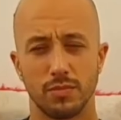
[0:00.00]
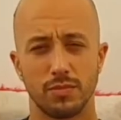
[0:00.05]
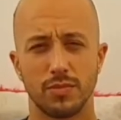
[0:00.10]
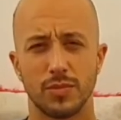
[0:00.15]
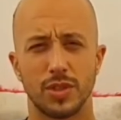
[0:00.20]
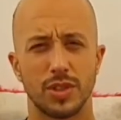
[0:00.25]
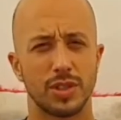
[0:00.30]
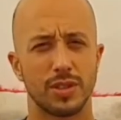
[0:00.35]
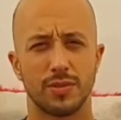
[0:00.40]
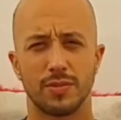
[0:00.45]

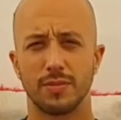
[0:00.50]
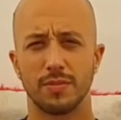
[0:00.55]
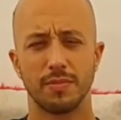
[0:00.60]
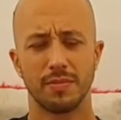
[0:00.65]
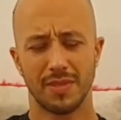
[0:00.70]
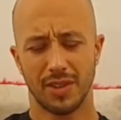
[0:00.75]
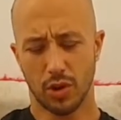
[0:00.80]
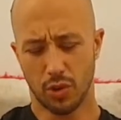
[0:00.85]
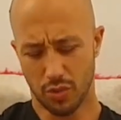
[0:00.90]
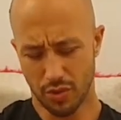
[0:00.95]
just
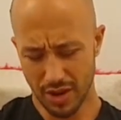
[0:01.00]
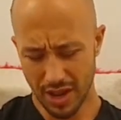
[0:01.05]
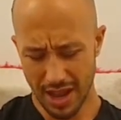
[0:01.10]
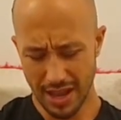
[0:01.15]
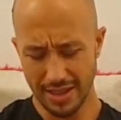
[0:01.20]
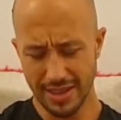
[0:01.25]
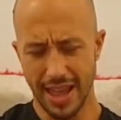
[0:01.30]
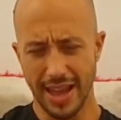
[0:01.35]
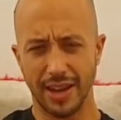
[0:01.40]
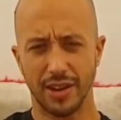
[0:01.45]

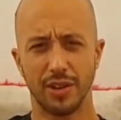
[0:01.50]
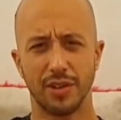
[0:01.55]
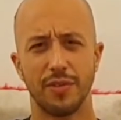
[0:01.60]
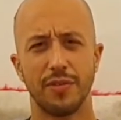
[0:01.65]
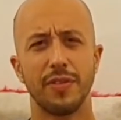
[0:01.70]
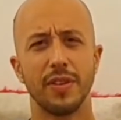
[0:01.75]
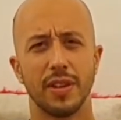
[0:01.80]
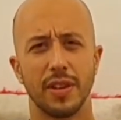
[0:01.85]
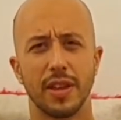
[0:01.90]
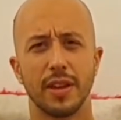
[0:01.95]
create that good
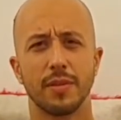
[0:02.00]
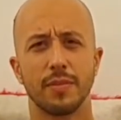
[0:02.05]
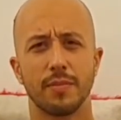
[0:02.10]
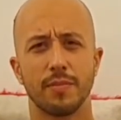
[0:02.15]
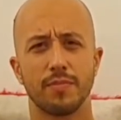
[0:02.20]
feeling,